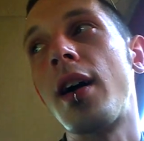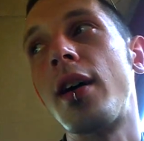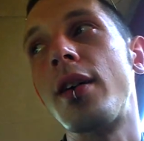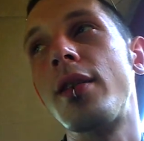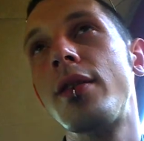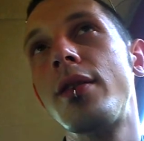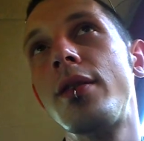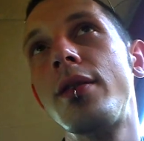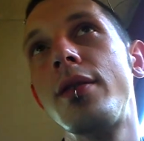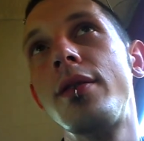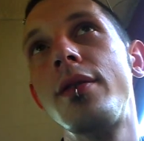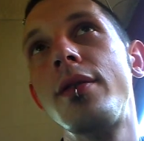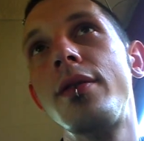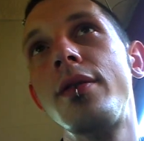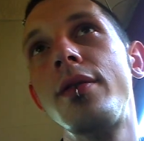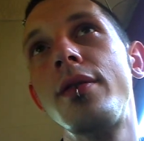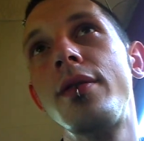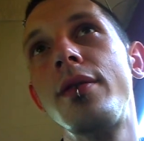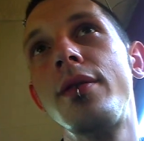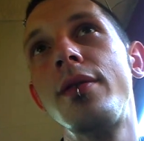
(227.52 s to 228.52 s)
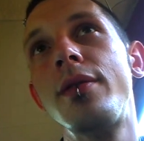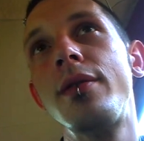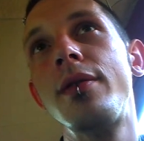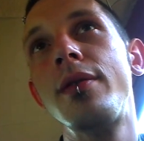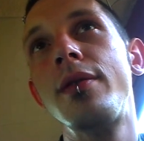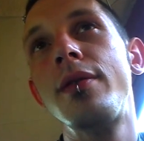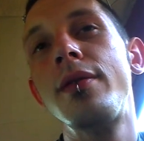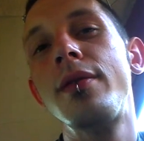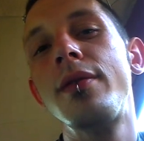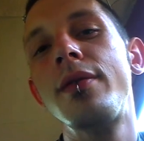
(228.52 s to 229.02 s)

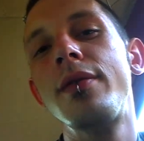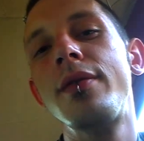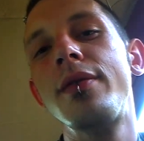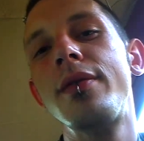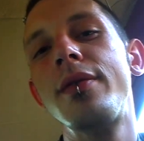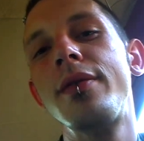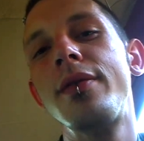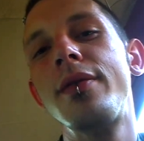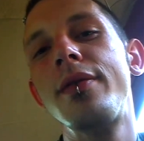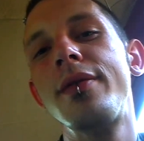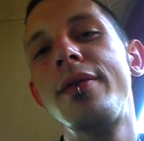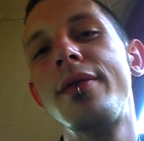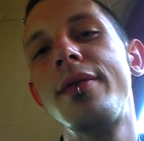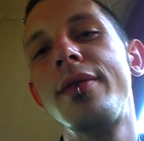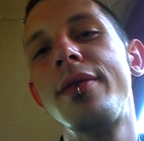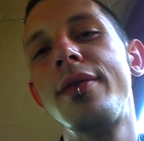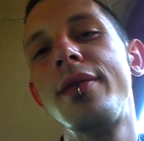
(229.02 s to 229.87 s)
No one is speaking in this clip.